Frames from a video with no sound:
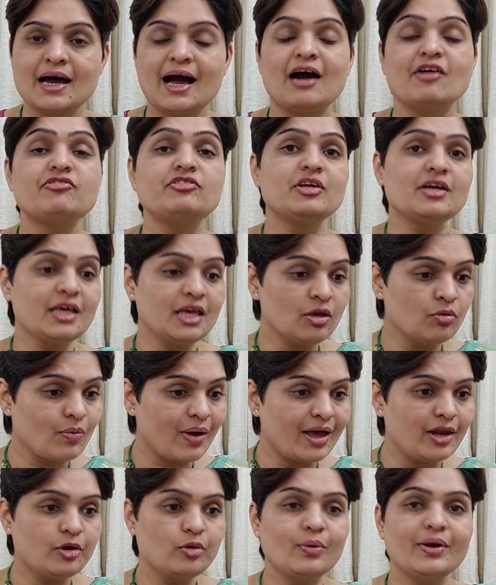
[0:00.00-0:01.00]
after
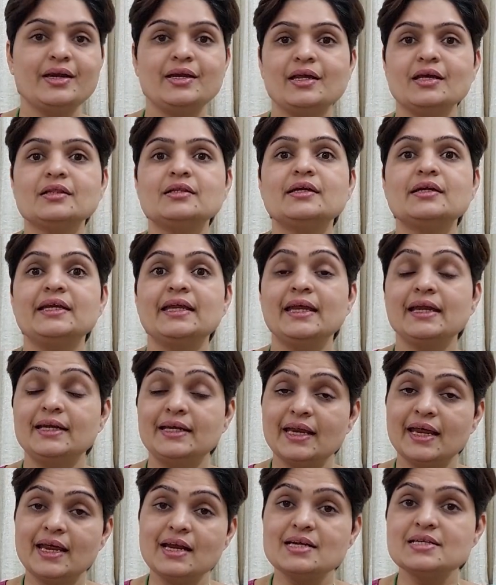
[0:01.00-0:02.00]
evaluating the
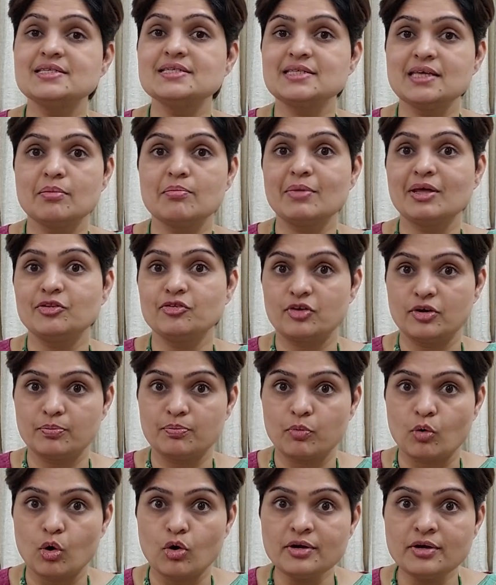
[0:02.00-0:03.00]
detailed semen
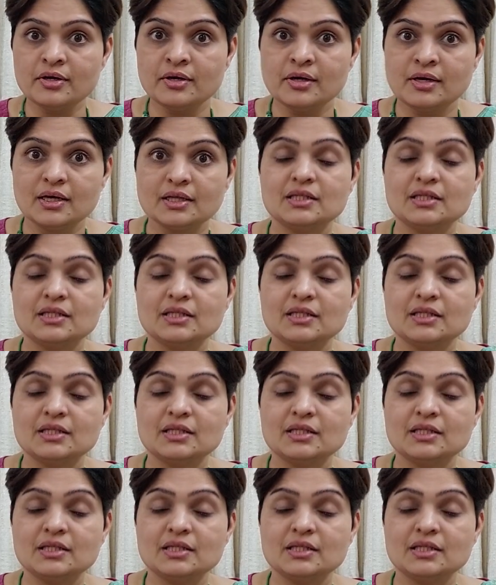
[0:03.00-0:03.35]
report,